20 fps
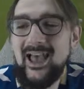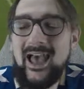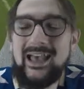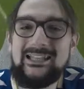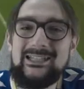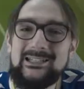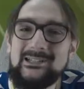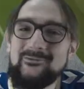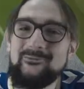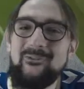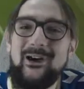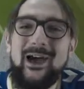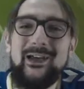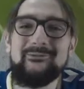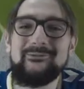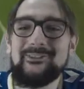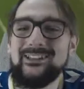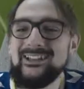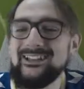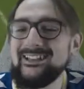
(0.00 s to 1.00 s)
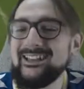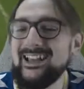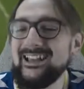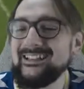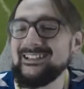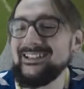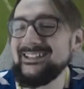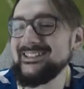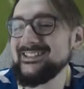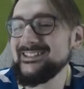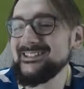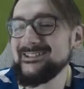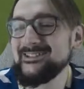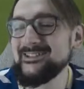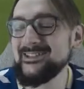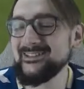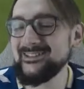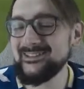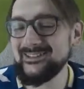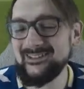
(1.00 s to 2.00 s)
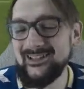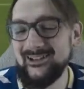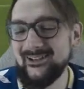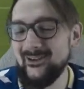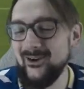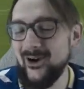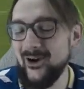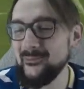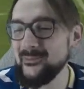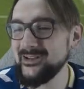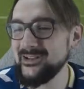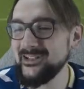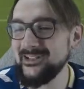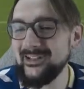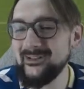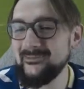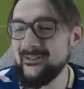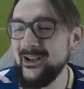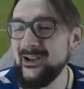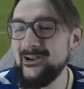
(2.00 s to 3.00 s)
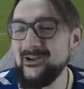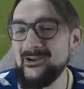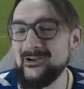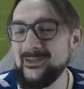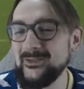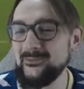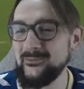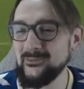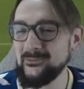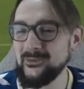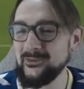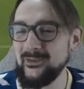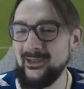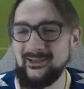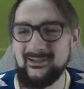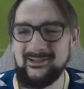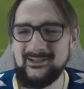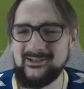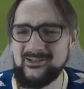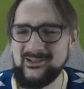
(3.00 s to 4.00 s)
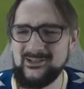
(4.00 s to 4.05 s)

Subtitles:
And it's 5-0, and this is just a comedy of errors from United.